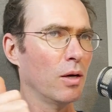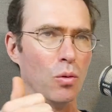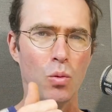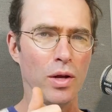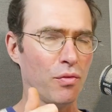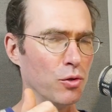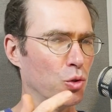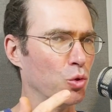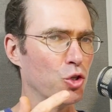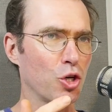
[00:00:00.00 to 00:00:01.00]
we have the
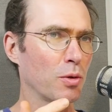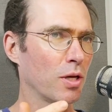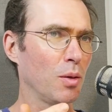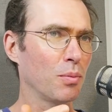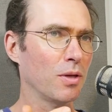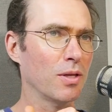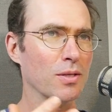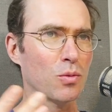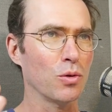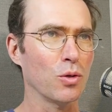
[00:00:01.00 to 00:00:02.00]
two German
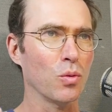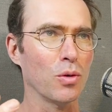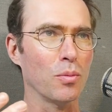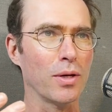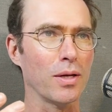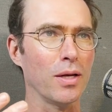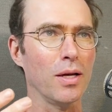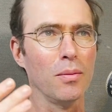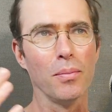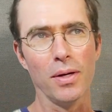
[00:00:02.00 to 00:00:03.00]
companies. We don't want to make,
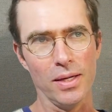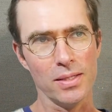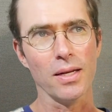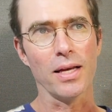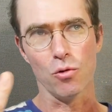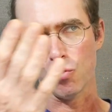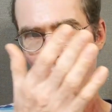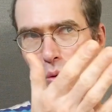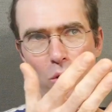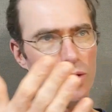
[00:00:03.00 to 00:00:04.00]
but it's like
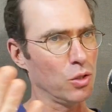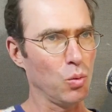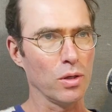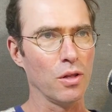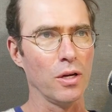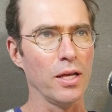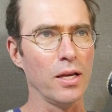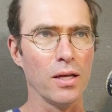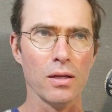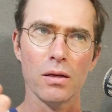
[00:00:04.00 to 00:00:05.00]
Rode is one of the
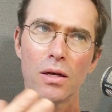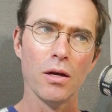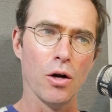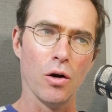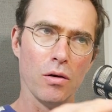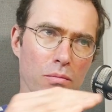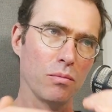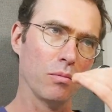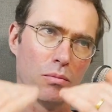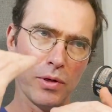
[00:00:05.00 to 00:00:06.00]
leading,
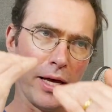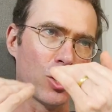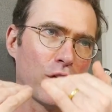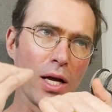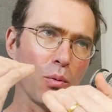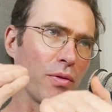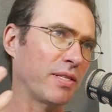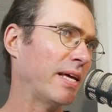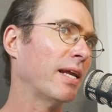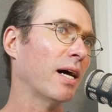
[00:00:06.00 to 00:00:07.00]
catching up with
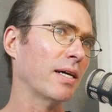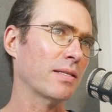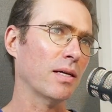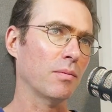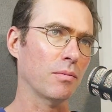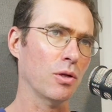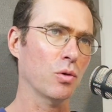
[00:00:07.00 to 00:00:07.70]
Sennheiser. You know,